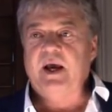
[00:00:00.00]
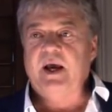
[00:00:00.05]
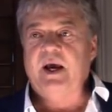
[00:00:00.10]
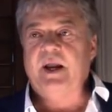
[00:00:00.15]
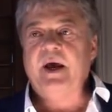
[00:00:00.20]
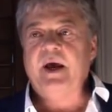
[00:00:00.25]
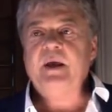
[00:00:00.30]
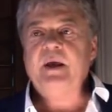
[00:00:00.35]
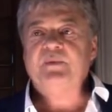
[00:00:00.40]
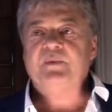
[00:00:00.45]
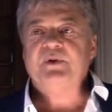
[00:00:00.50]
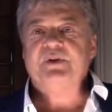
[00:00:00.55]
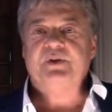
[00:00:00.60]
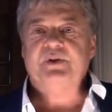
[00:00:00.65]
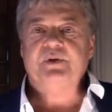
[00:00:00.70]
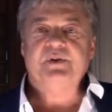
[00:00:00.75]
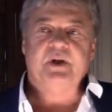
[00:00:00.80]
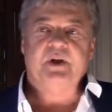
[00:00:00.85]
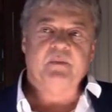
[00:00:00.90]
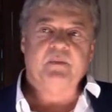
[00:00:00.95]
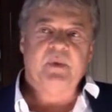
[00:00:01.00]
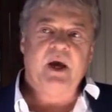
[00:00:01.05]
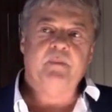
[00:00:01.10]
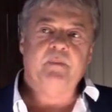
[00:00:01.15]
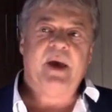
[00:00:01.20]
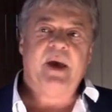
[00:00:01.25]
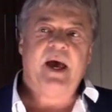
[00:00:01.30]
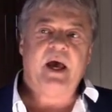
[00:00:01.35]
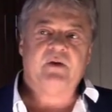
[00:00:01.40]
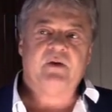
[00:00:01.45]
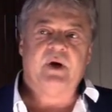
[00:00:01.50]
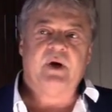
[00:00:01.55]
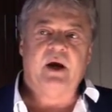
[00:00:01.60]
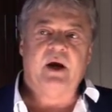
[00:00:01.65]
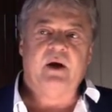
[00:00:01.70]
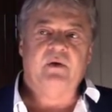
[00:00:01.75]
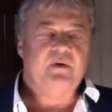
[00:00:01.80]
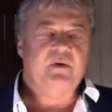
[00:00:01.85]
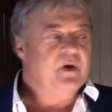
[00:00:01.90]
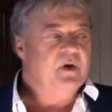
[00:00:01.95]
And I am just using my
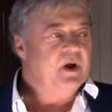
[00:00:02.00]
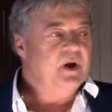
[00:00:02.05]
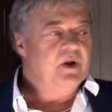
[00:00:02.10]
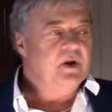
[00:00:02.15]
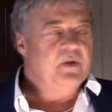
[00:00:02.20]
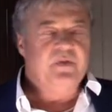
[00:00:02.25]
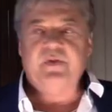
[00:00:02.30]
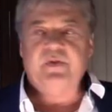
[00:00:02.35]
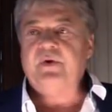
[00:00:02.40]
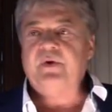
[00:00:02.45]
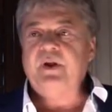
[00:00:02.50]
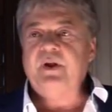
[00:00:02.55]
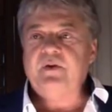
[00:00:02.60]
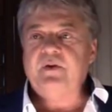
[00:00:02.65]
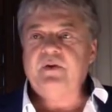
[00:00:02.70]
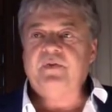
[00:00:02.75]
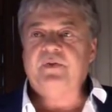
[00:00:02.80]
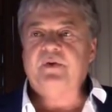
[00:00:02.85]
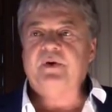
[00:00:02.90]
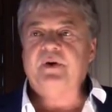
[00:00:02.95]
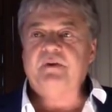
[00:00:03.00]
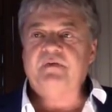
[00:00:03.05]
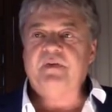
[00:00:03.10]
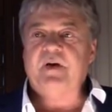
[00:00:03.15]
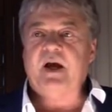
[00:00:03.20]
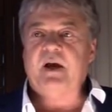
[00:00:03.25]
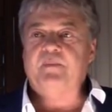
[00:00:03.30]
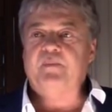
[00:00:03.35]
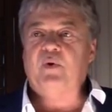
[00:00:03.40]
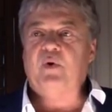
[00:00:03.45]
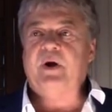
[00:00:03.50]
background, 30 to 35